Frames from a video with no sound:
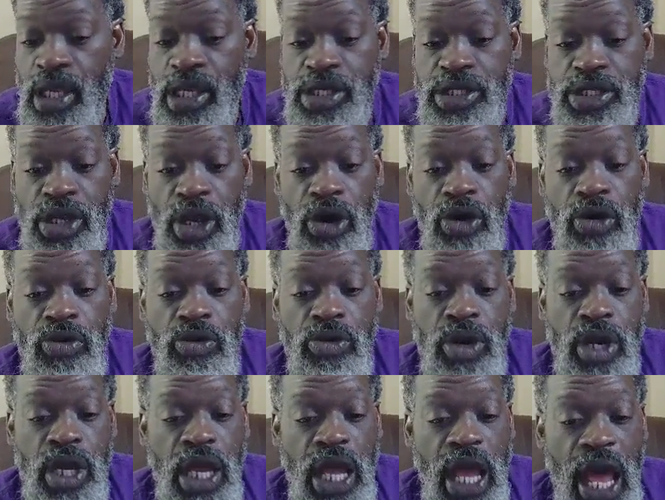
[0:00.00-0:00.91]
So
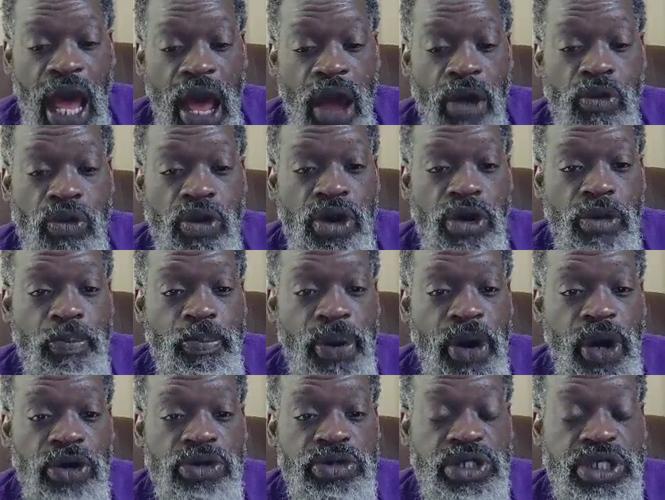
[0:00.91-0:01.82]
I will
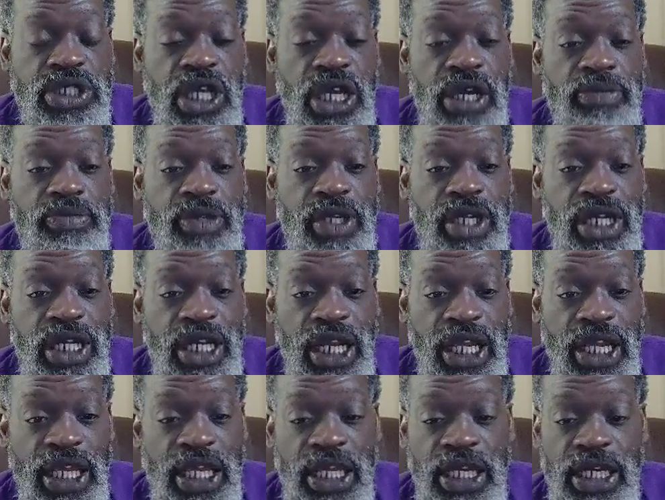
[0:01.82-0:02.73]
post up the
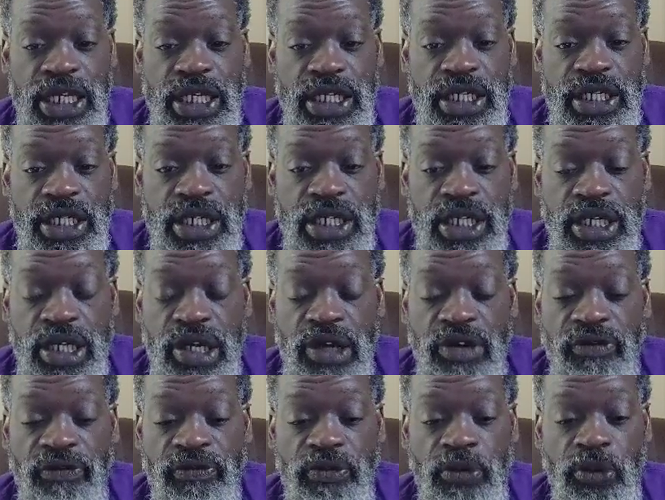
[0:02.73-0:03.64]
link
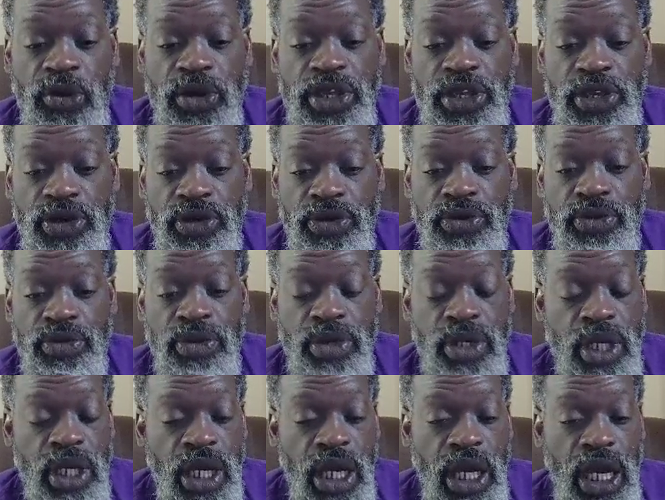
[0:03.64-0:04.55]
for you.
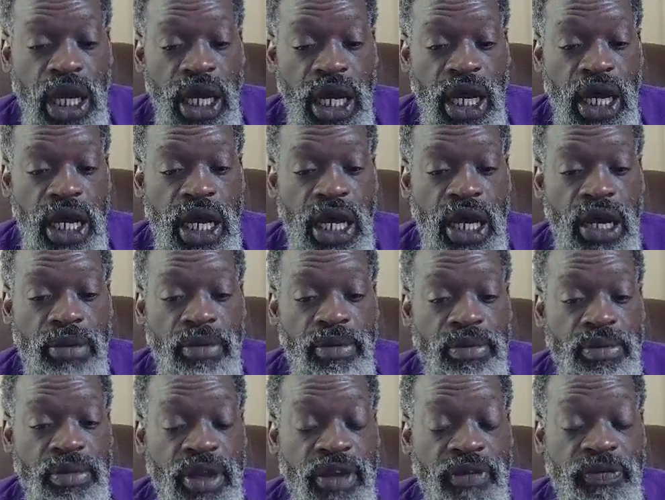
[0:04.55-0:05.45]

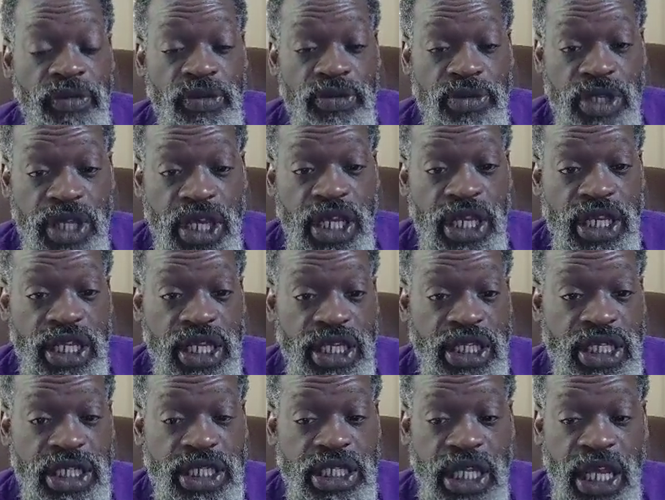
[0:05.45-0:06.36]
If you didn't
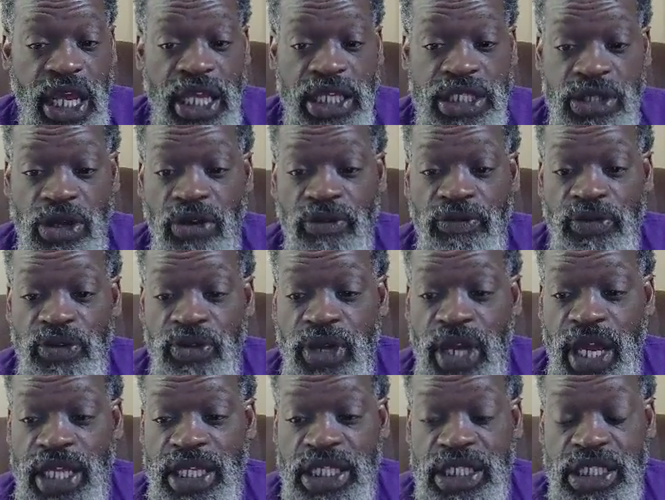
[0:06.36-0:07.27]
get the text, hopefully you
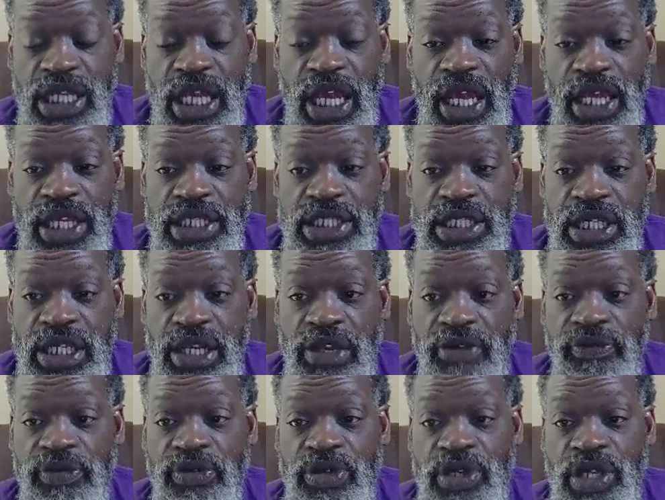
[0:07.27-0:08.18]
got the text, and
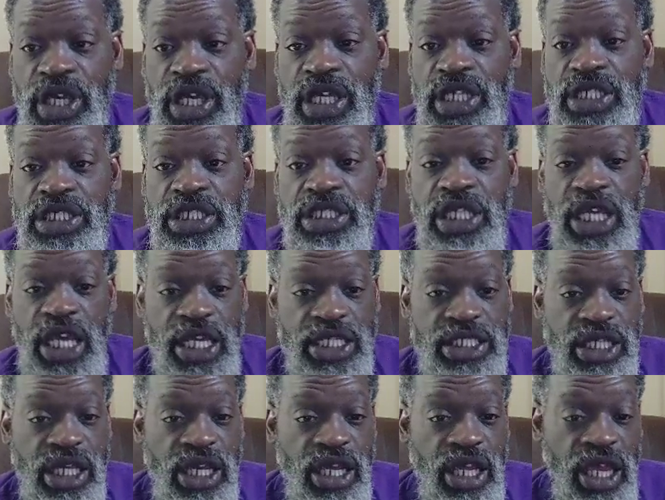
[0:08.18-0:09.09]
if you did get the
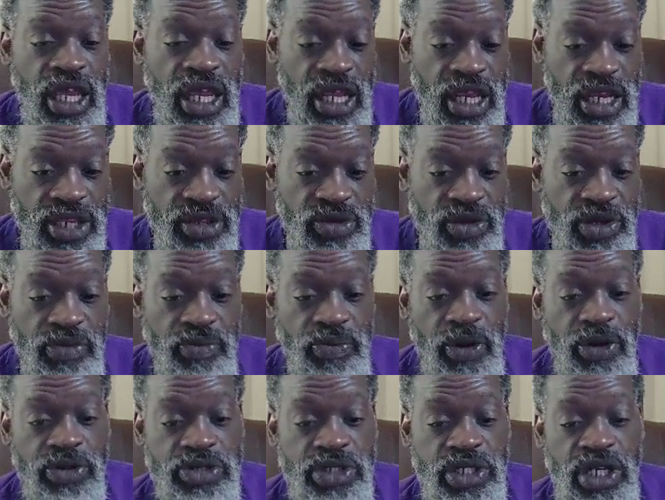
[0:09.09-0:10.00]
text and you could
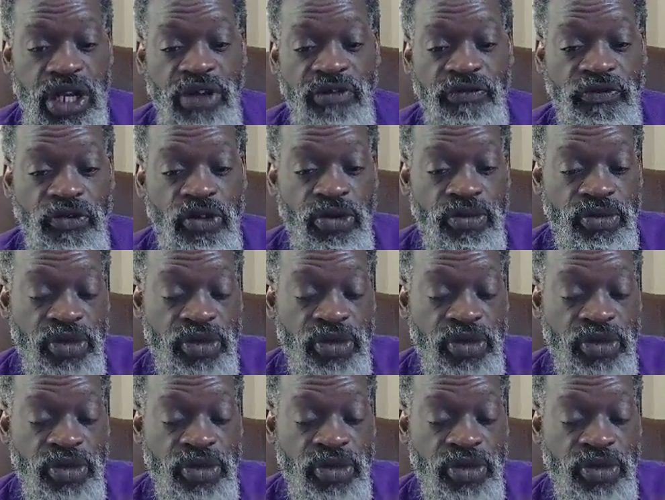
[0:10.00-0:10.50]
post it up for